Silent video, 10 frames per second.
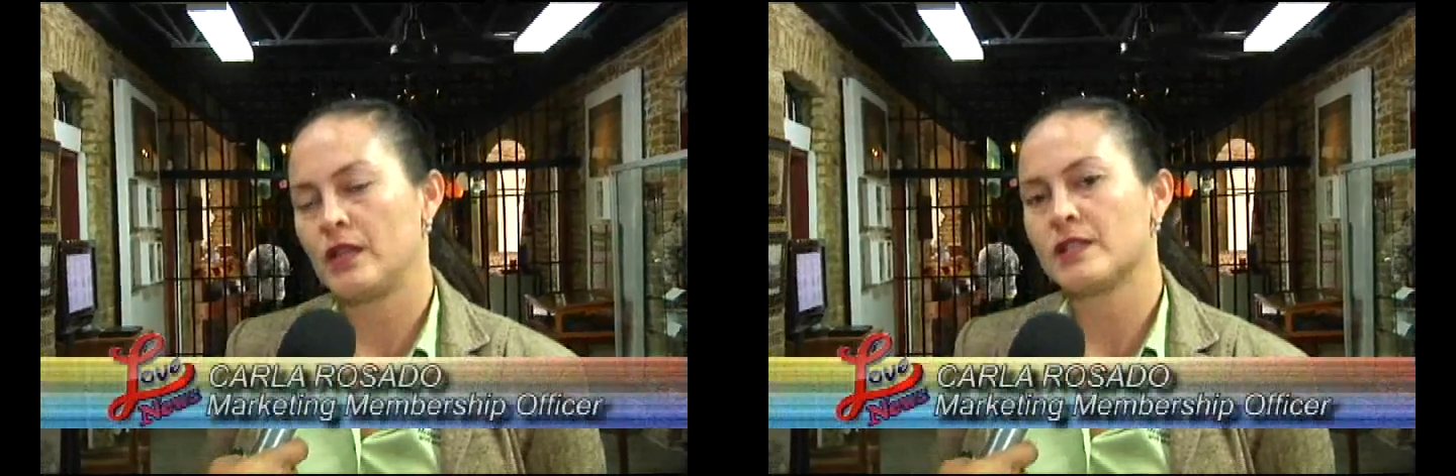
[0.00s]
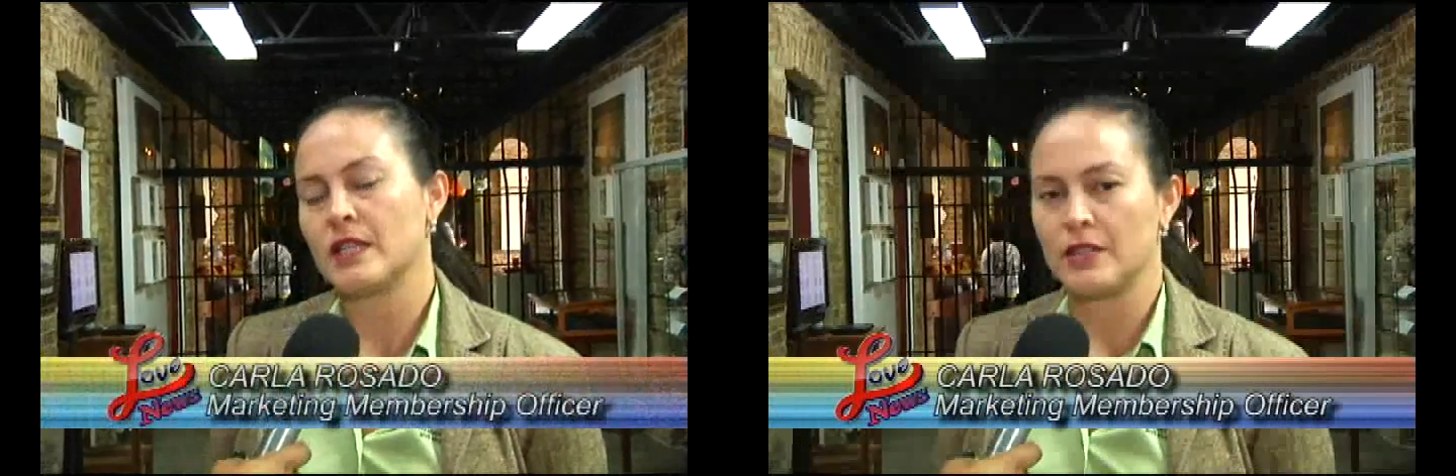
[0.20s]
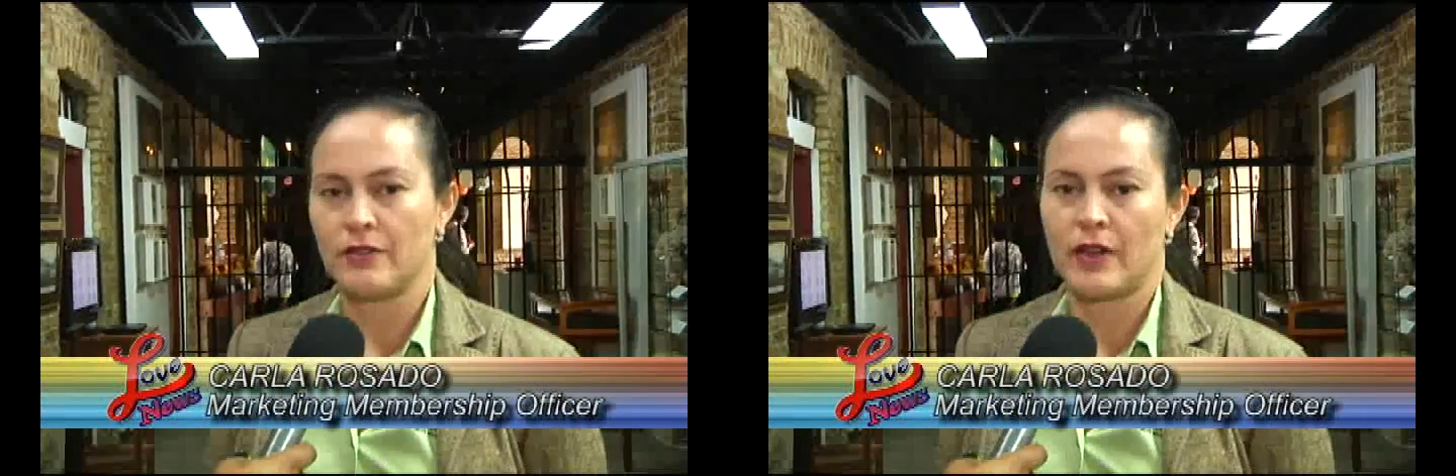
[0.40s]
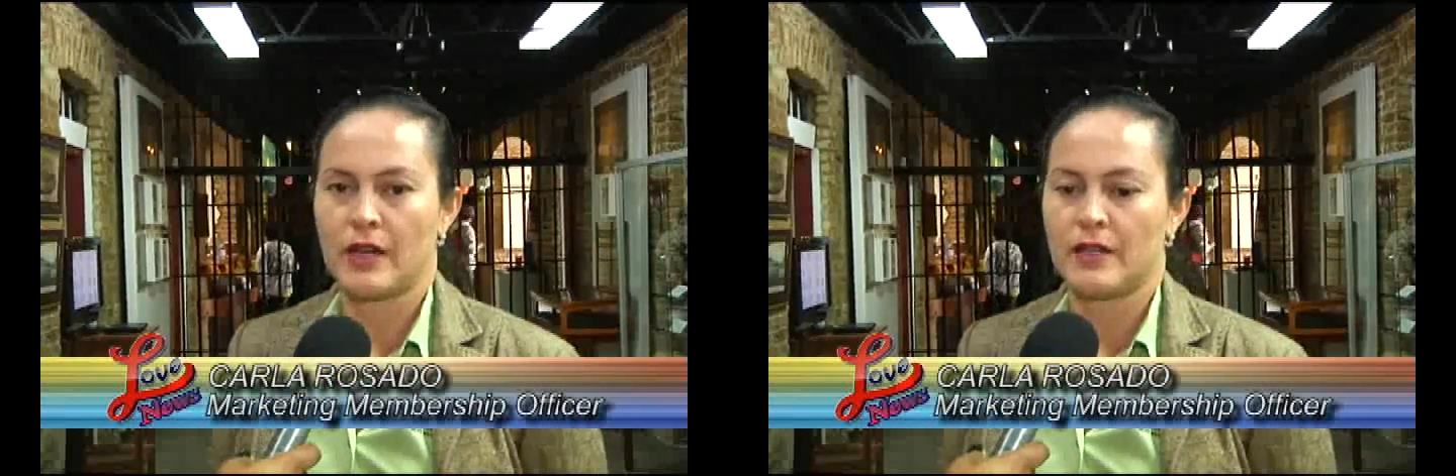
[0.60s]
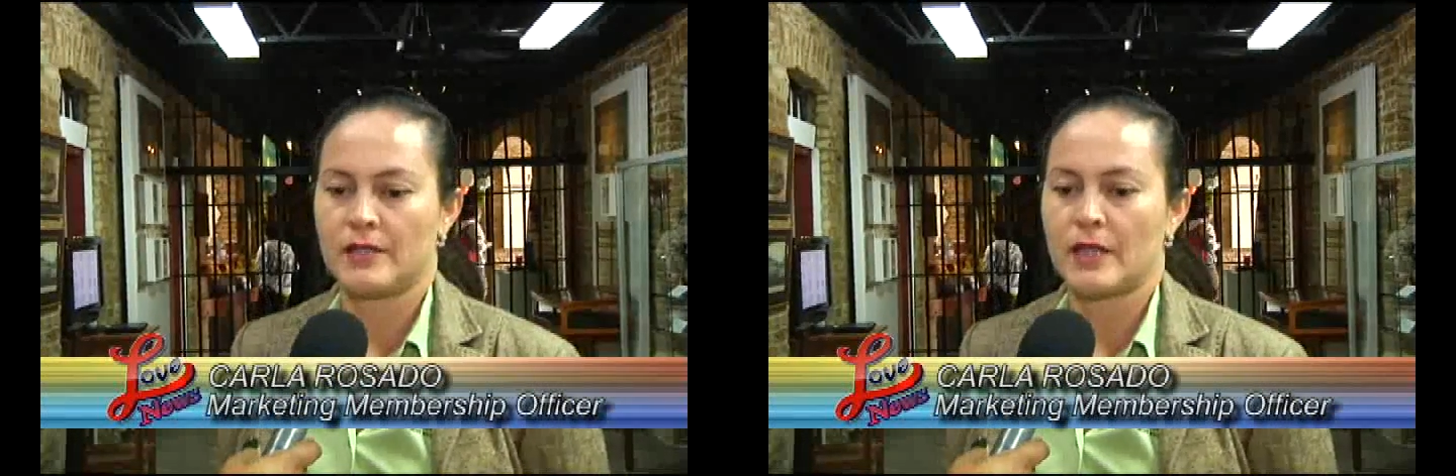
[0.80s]

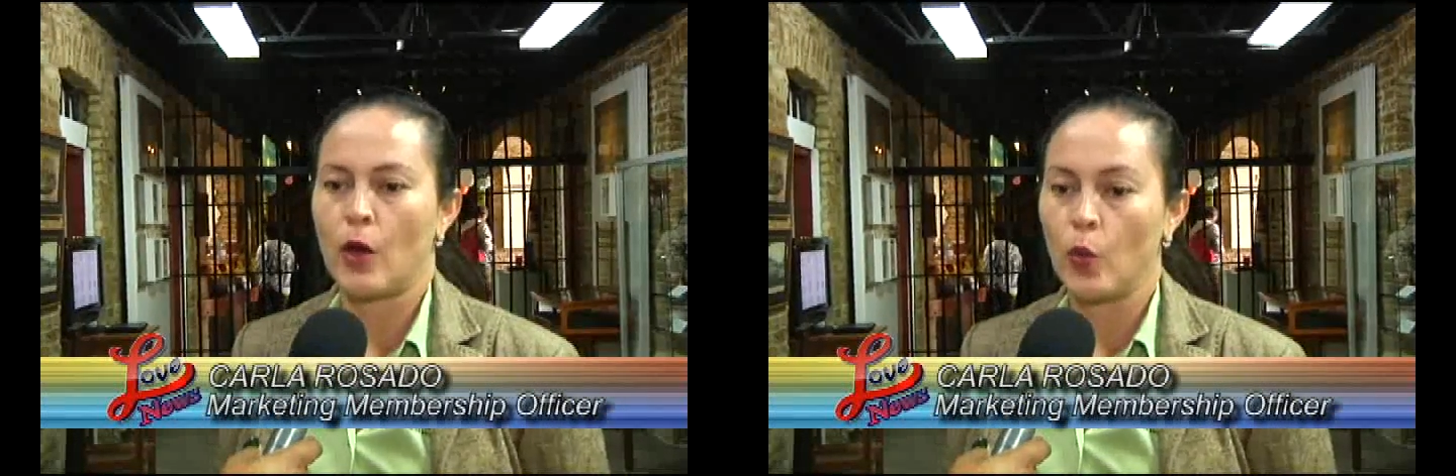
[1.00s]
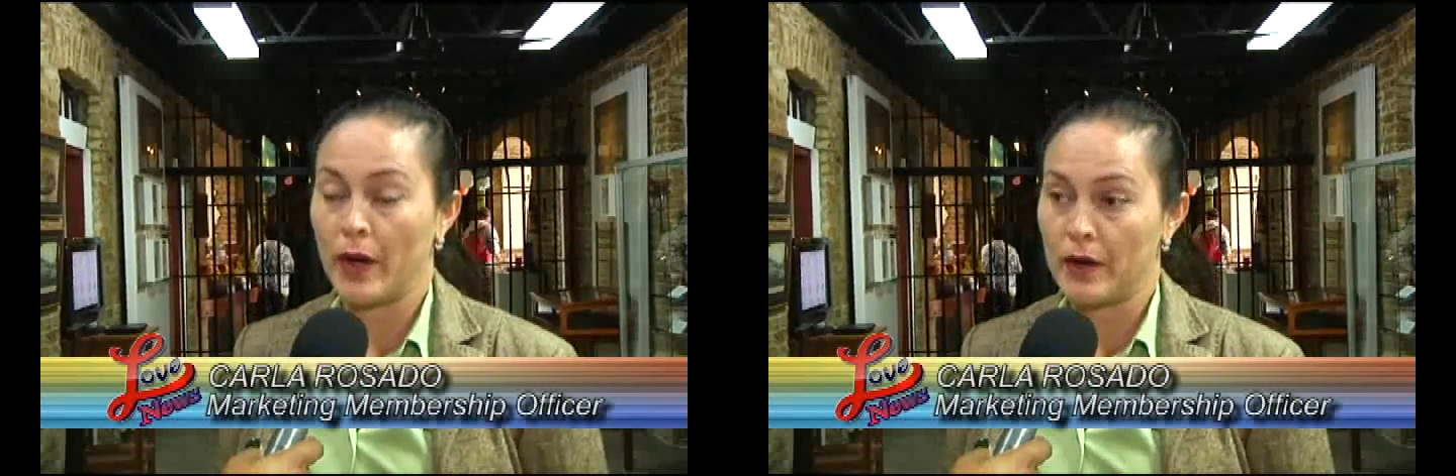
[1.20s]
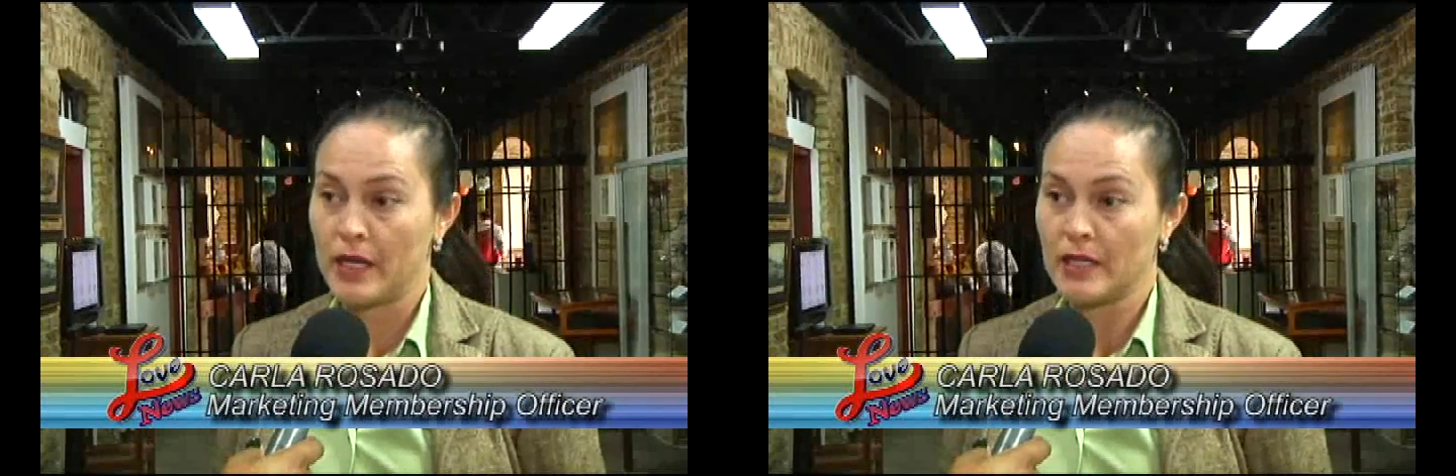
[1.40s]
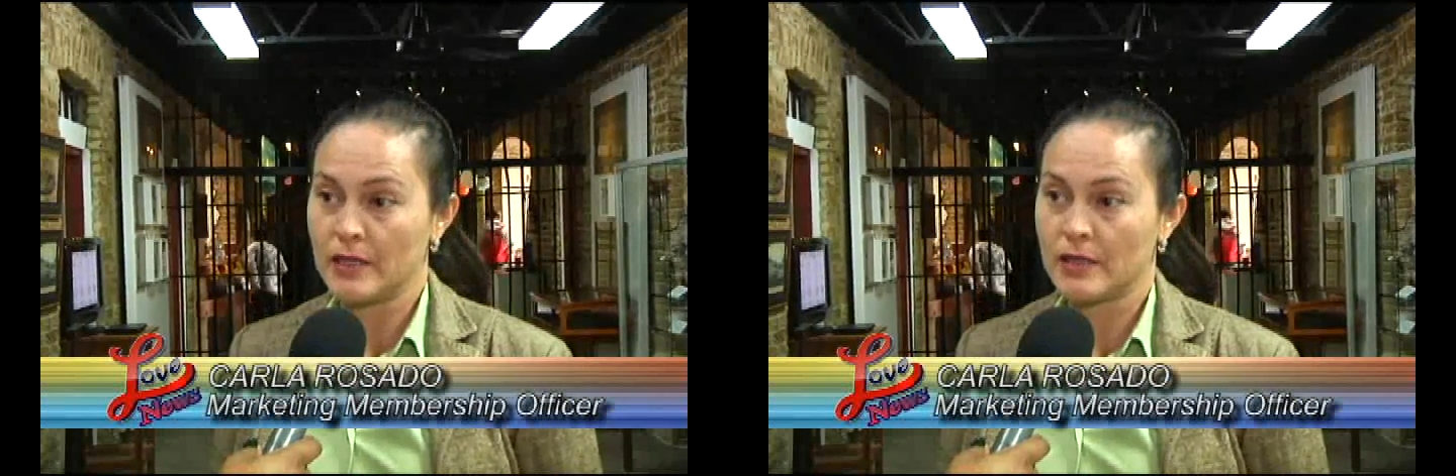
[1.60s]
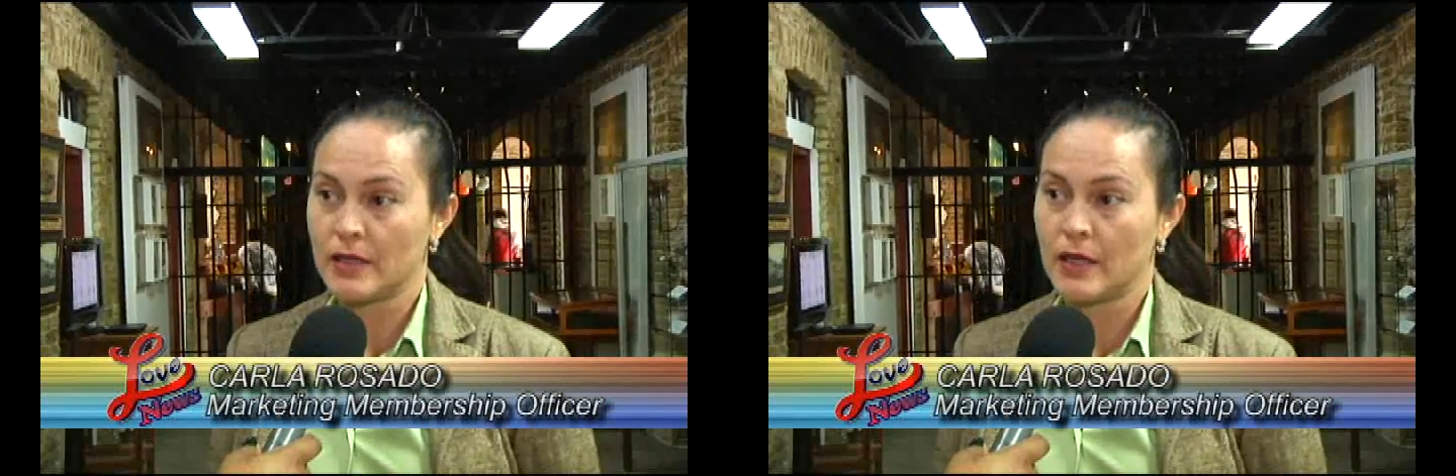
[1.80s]
incentivize
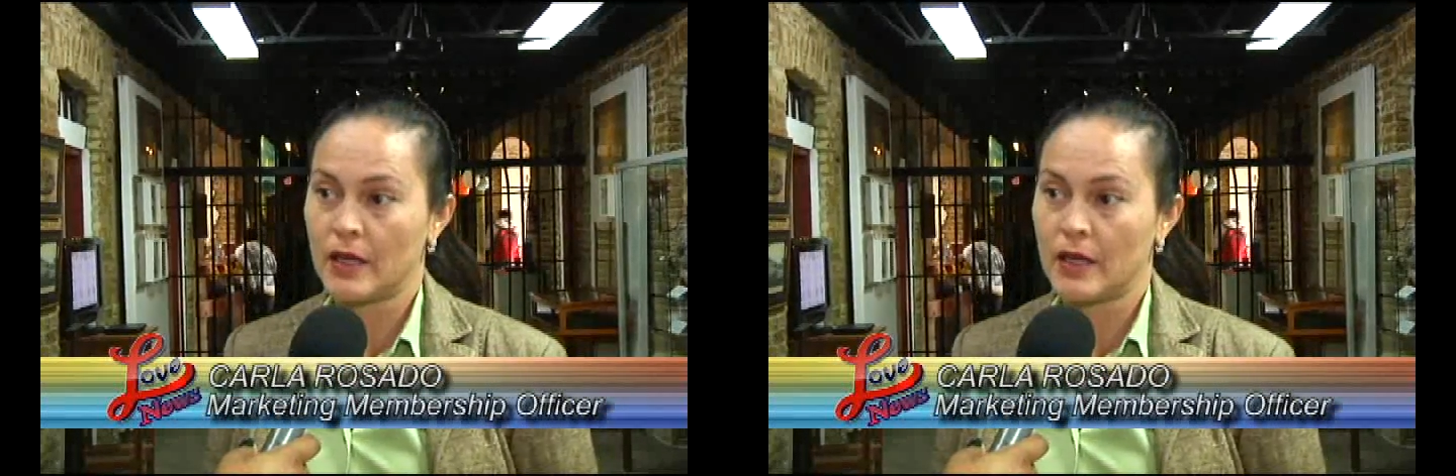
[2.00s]
awareness